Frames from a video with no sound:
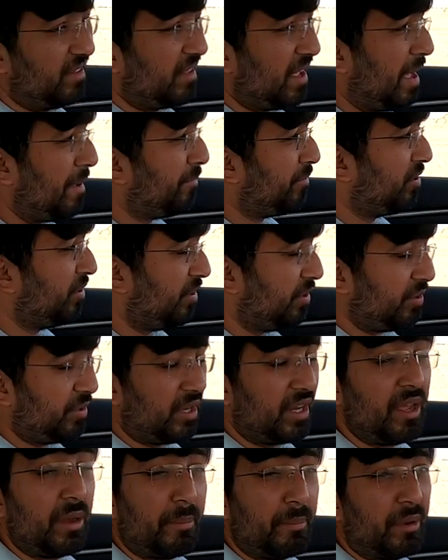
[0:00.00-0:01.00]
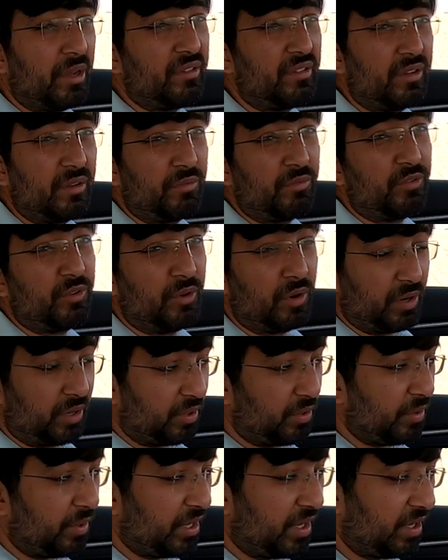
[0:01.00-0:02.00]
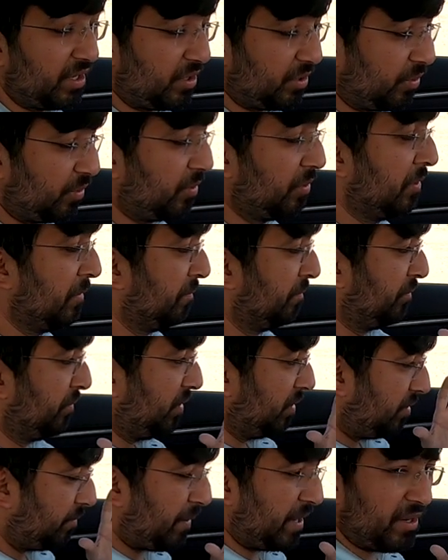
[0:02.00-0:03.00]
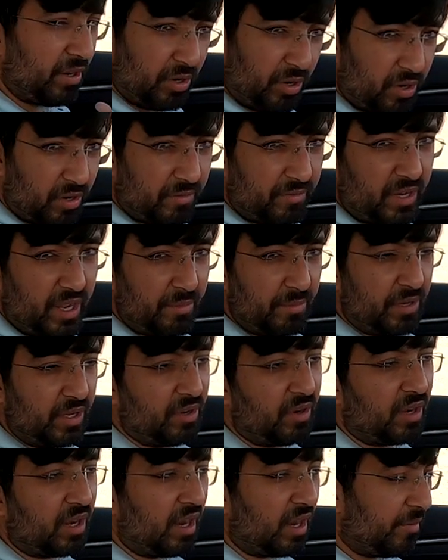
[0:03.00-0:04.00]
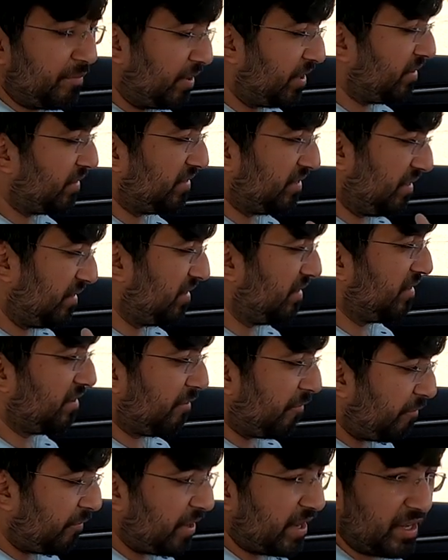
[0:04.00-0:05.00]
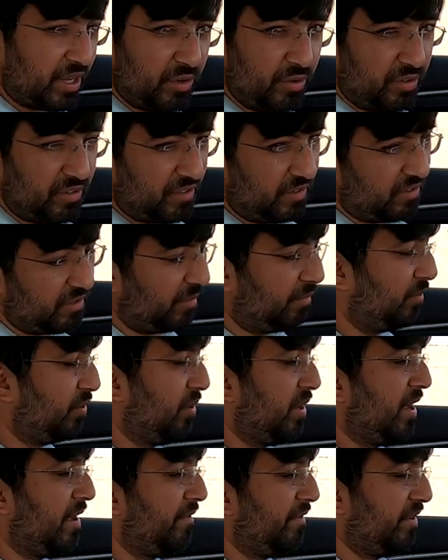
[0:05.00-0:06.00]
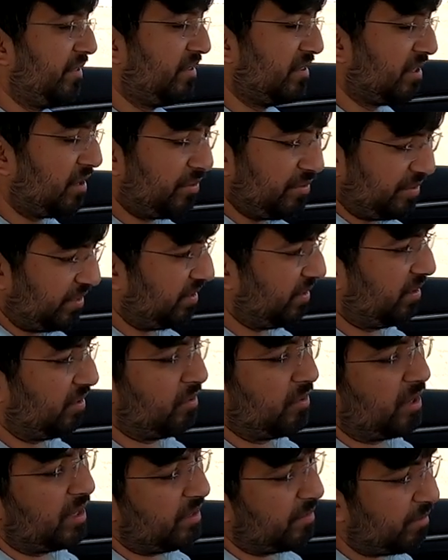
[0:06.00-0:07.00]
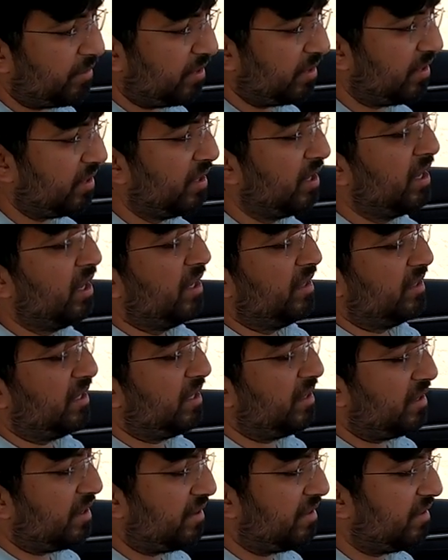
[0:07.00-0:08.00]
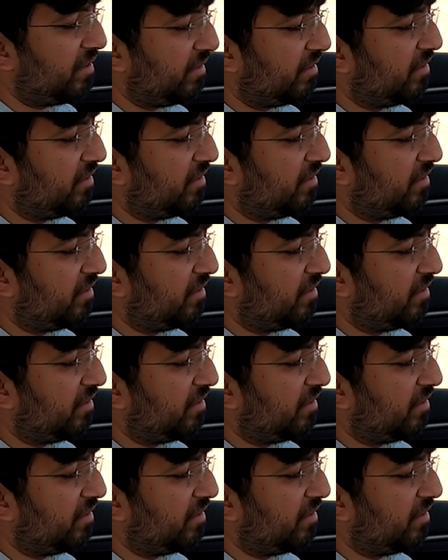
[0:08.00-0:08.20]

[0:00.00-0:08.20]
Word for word: is absolutely a must if you are going to spend a lot of time in your car, because this is a very good system to have. It sounds incredible. Then there is